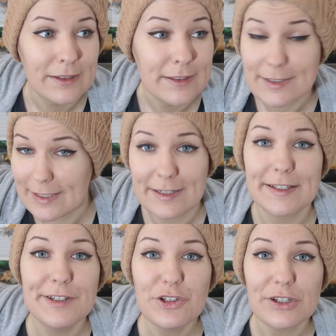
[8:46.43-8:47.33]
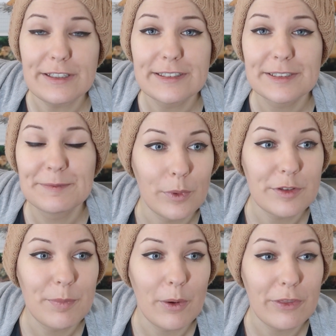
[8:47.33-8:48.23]
6 inches, was
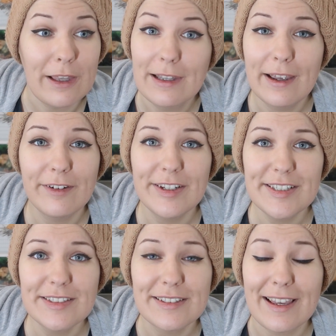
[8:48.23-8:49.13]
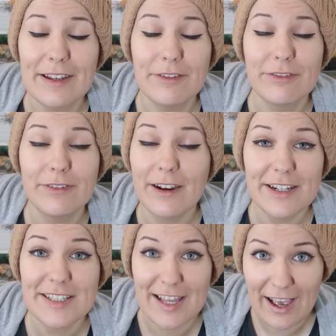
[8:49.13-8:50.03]
both hilarious and
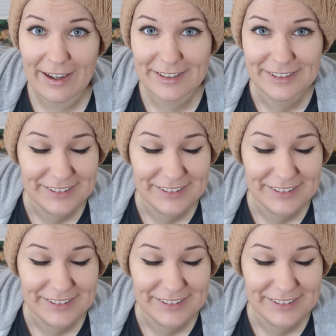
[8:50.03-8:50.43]
very sad.